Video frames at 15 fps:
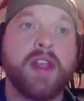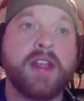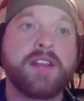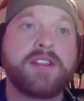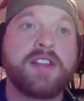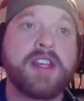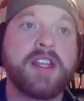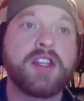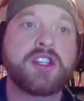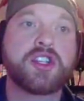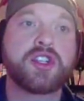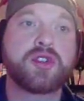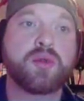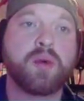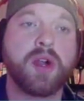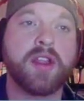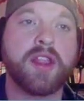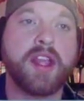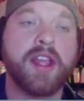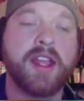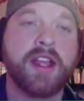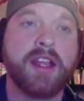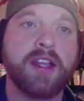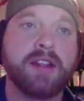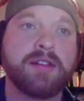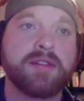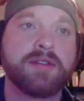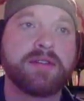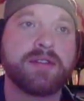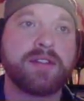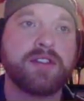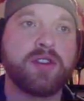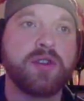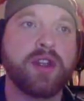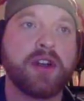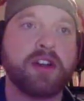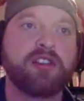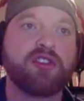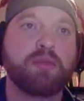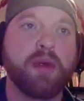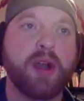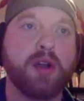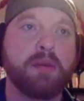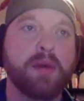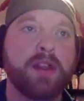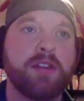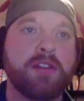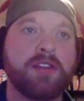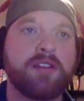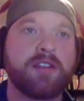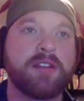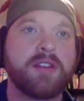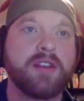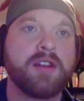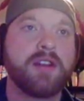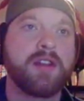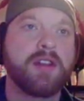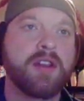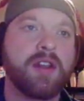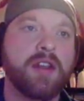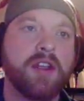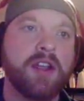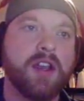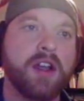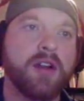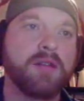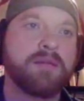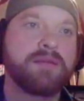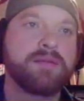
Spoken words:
teach, where they do their experiments, you know.